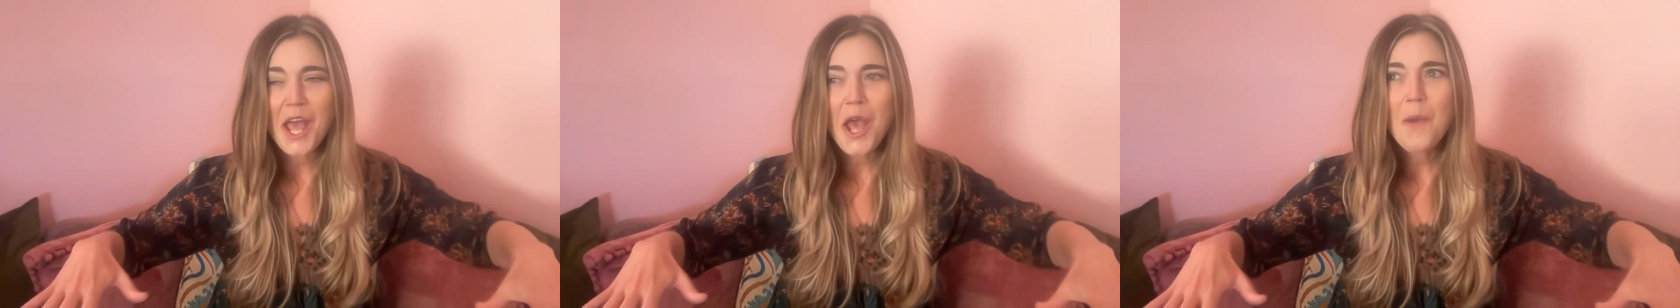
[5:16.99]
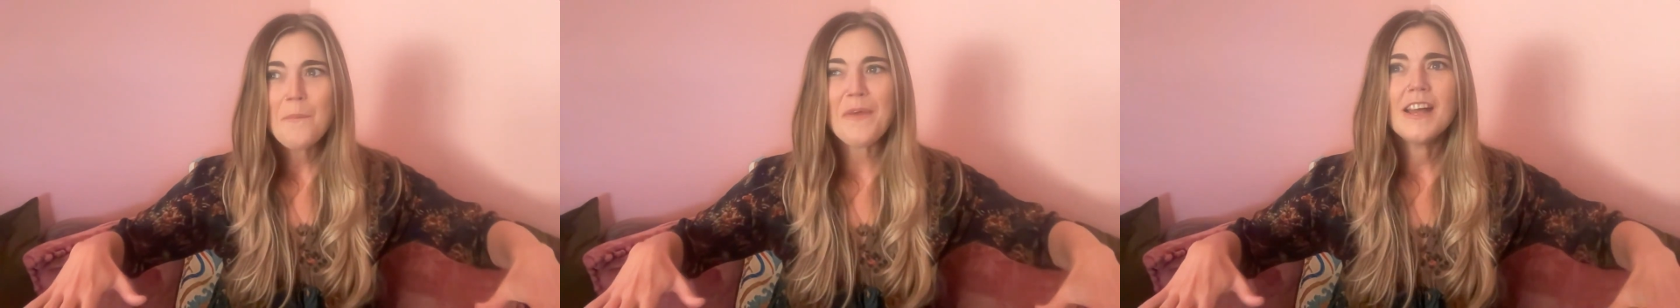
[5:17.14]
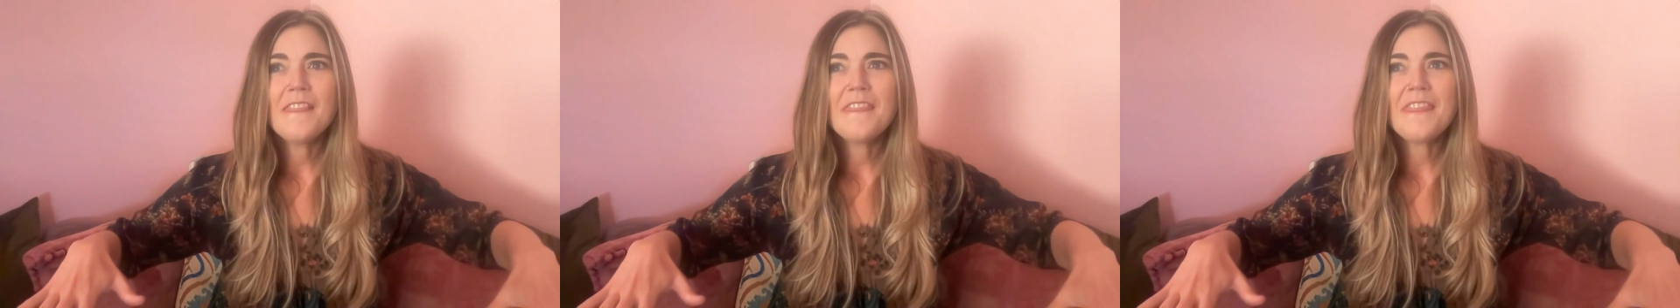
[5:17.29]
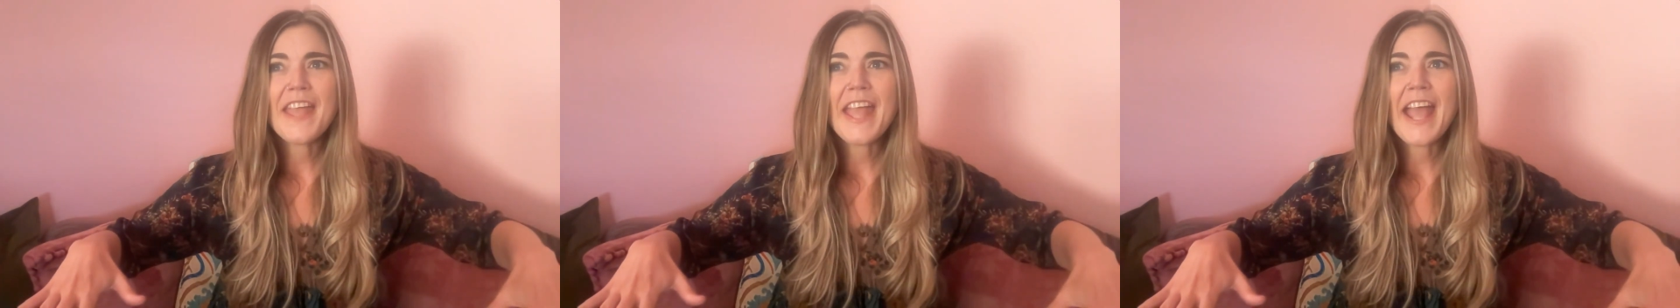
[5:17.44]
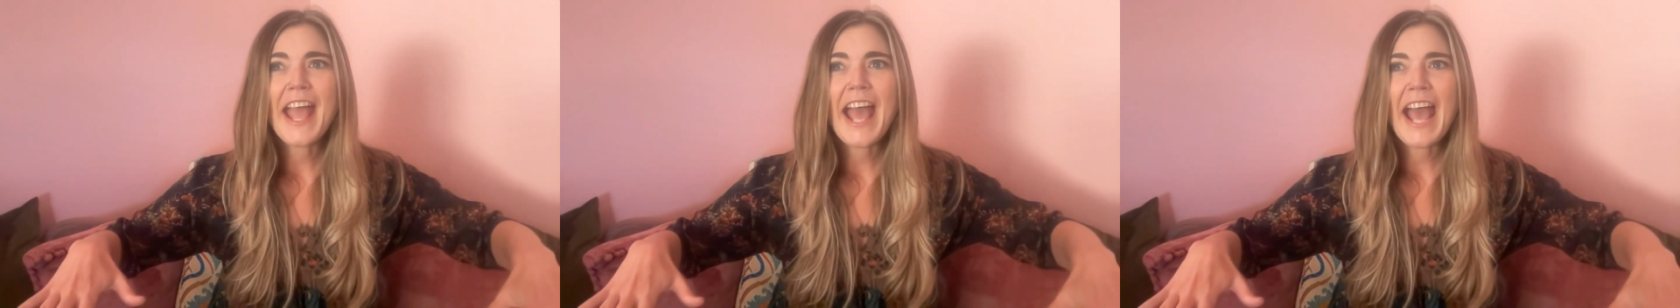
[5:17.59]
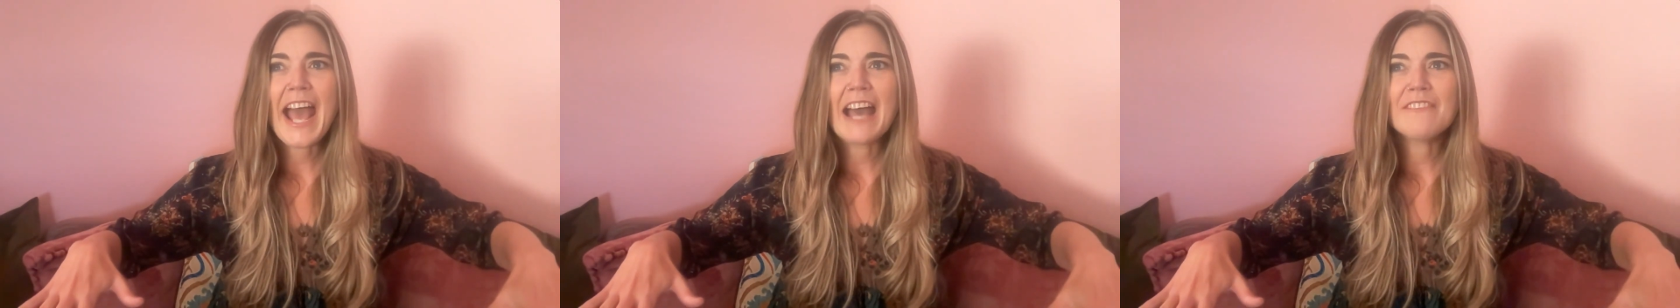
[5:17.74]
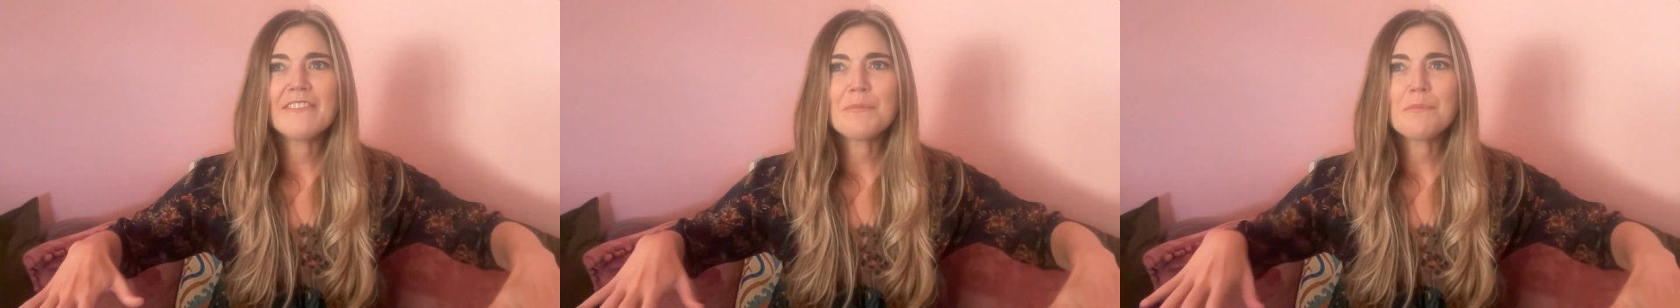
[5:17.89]
but they
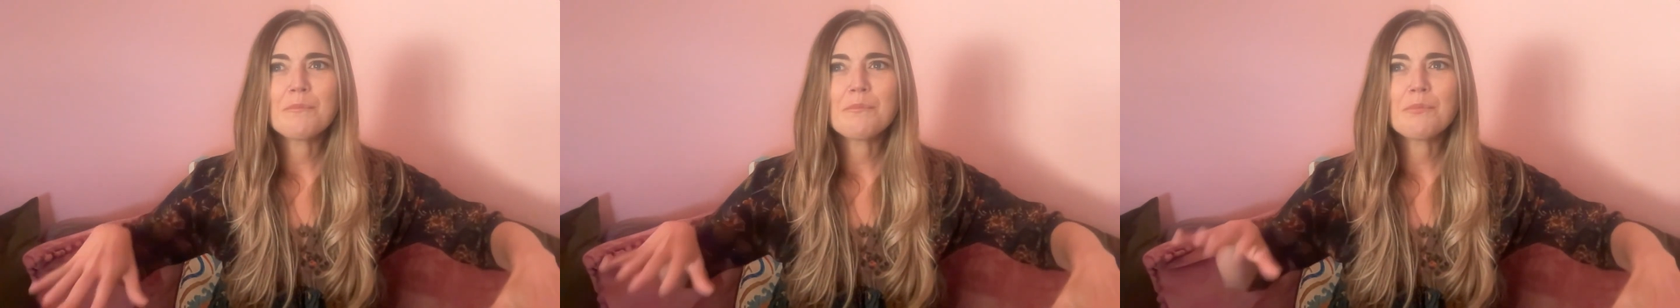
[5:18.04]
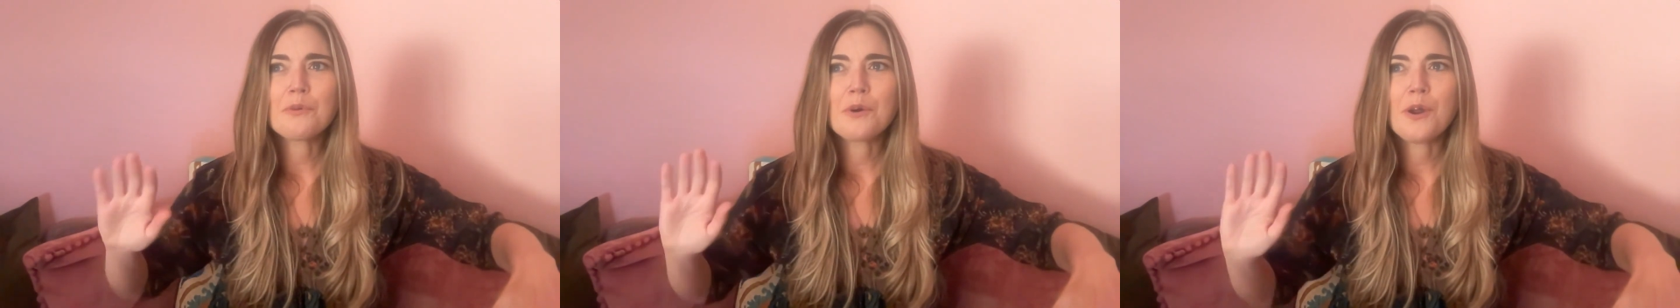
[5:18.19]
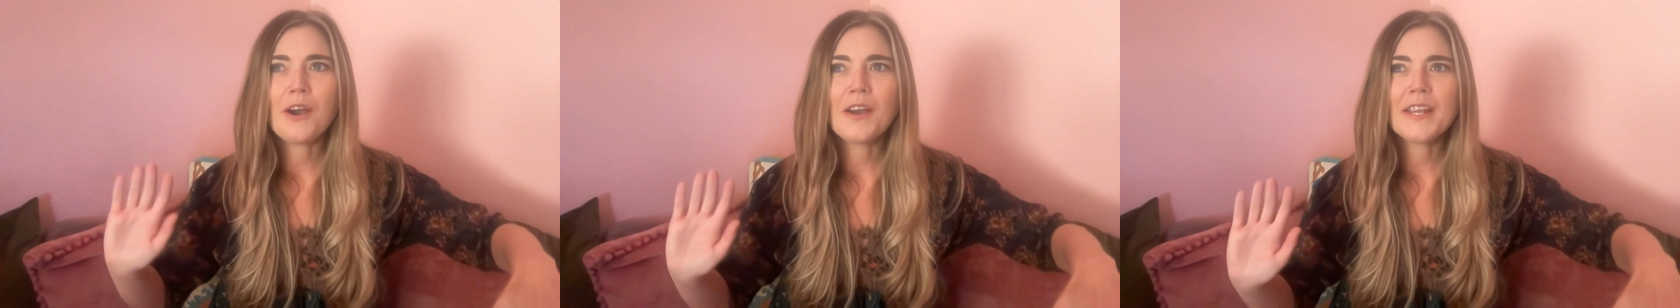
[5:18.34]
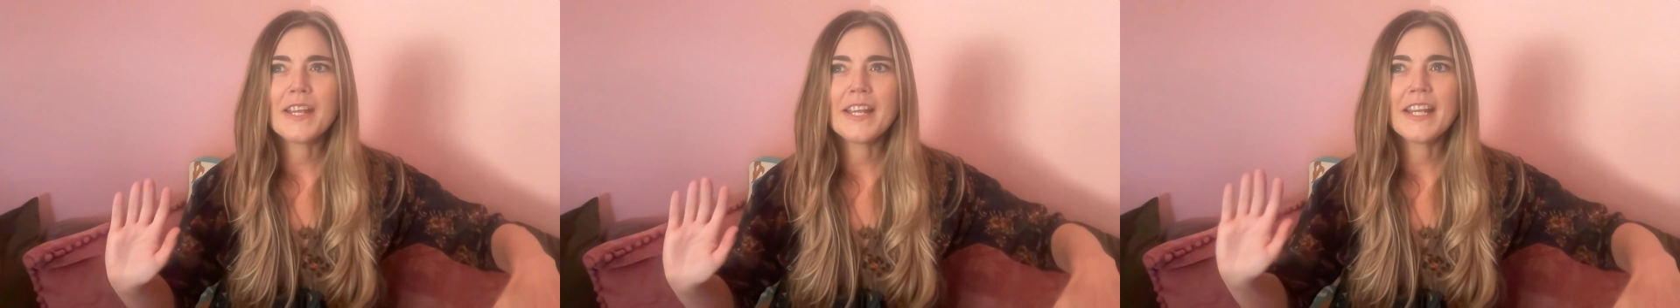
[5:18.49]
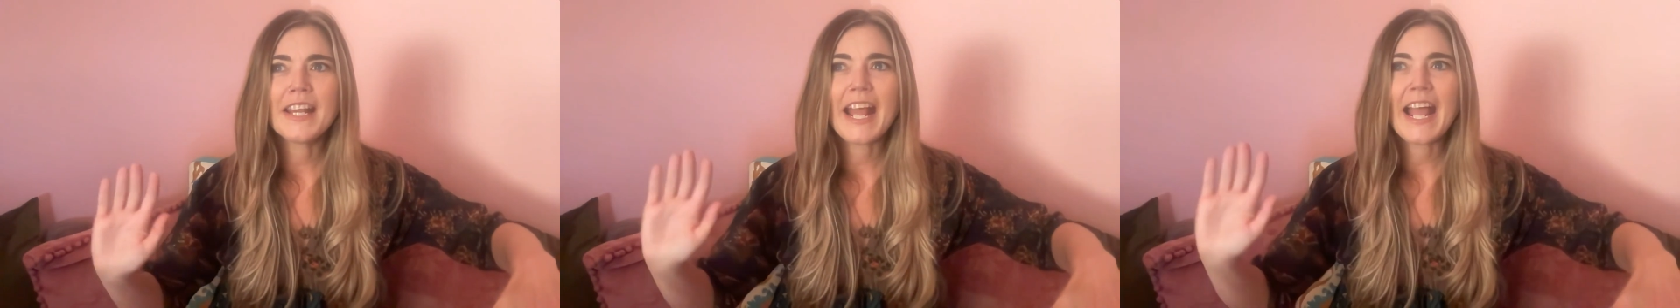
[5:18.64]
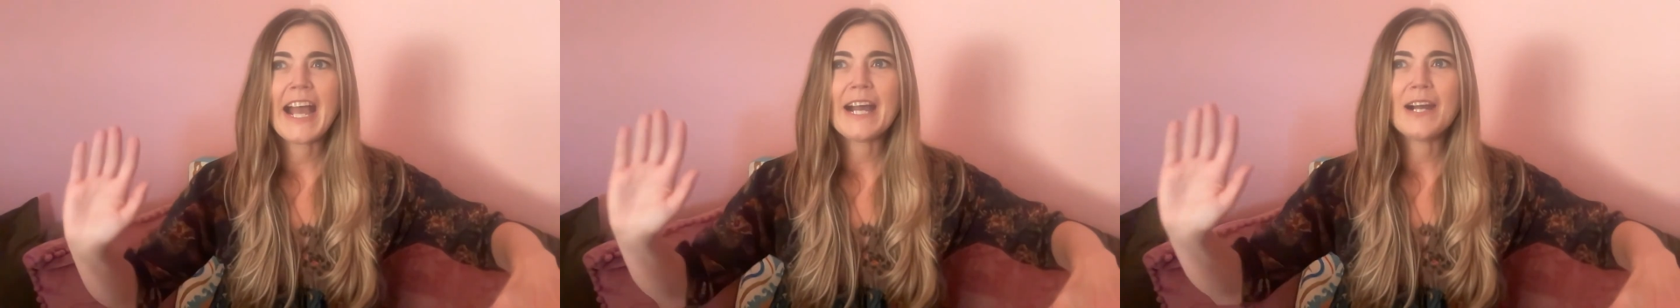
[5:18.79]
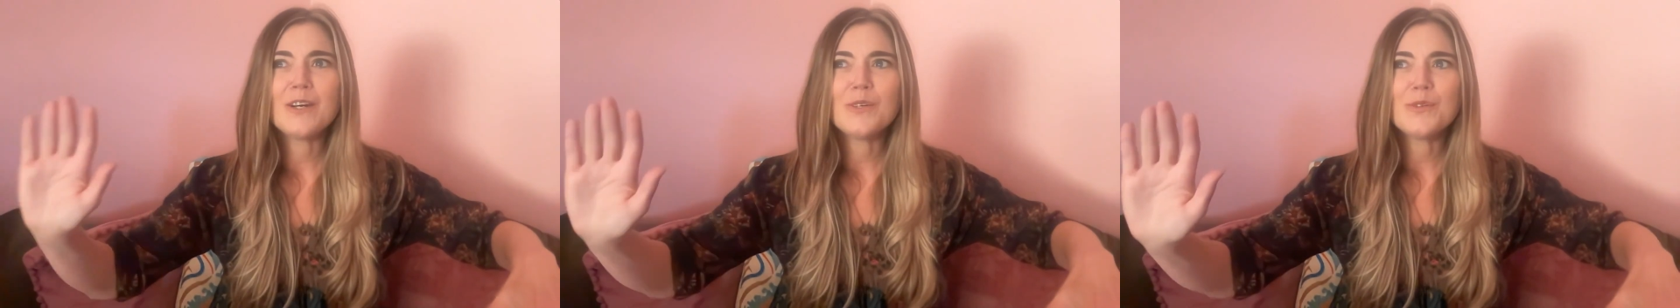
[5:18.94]
haven't brought it
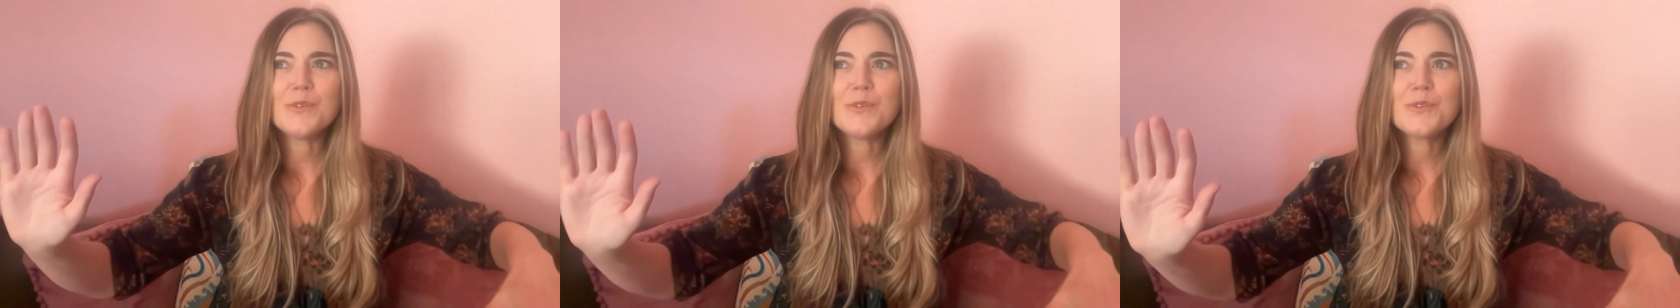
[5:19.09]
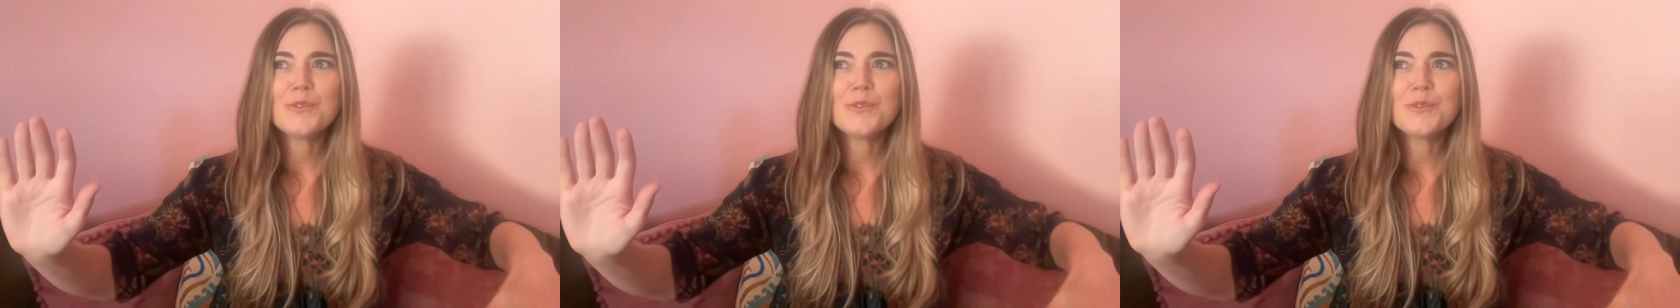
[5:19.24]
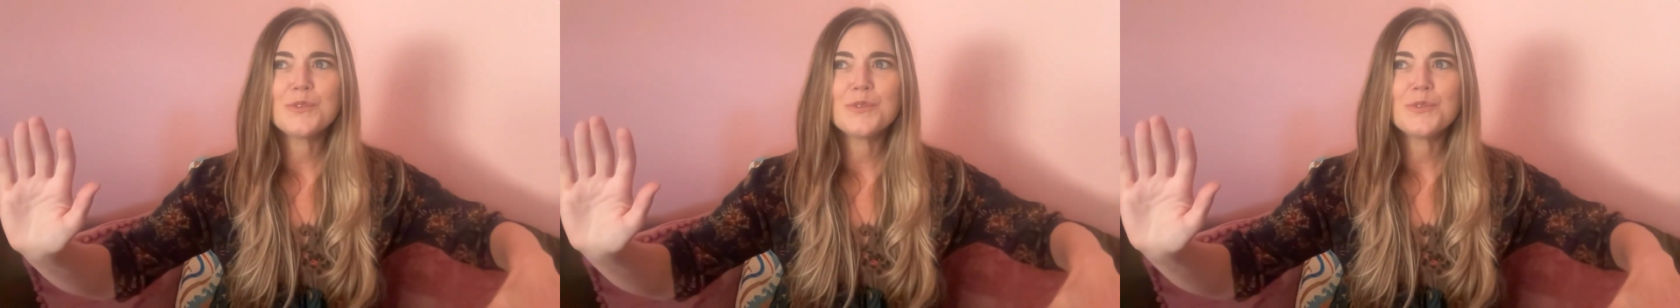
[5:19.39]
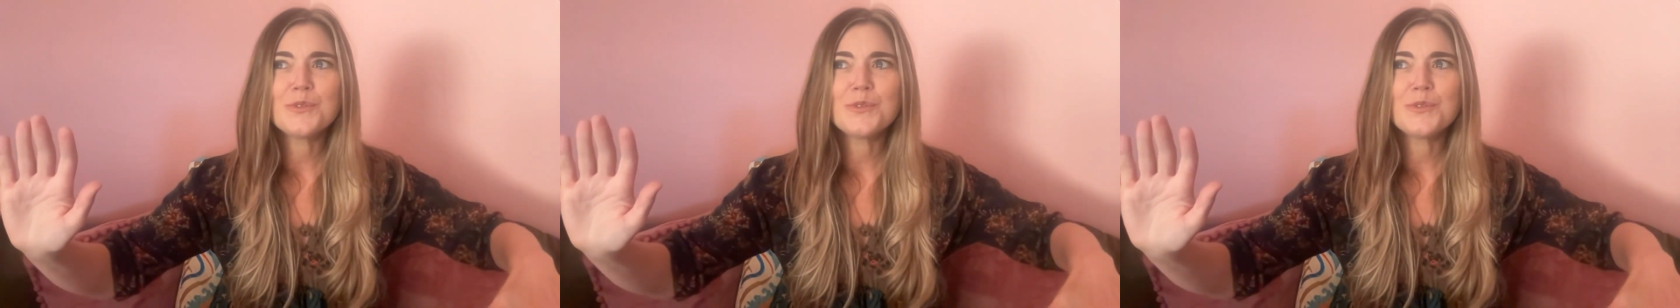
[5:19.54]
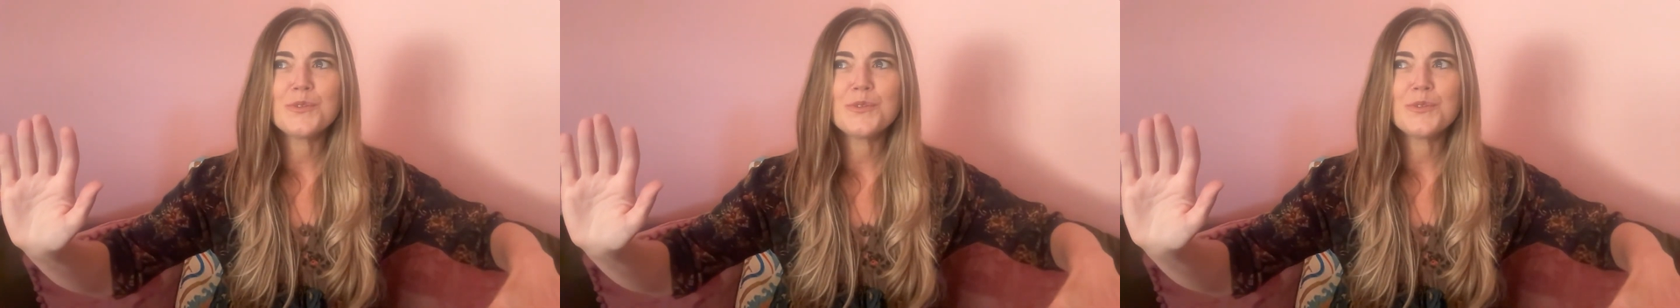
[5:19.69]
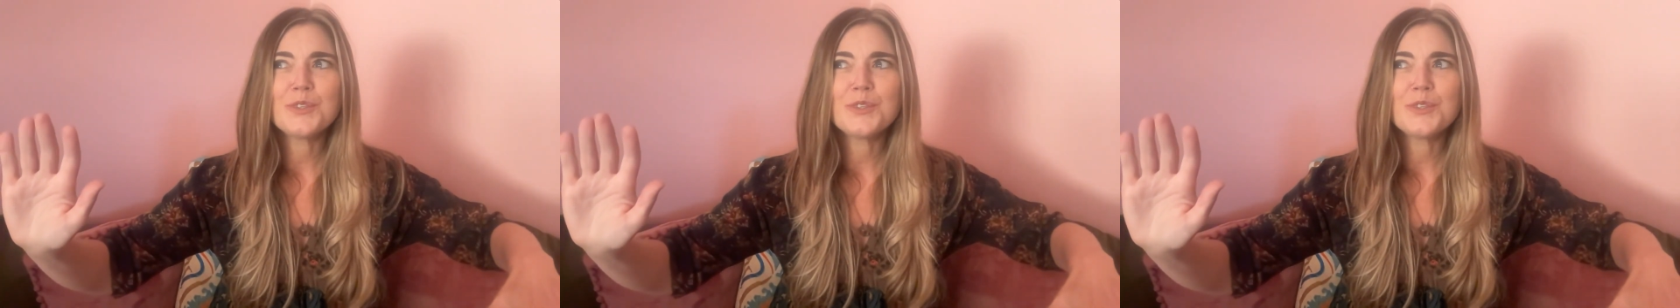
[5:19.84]
out to,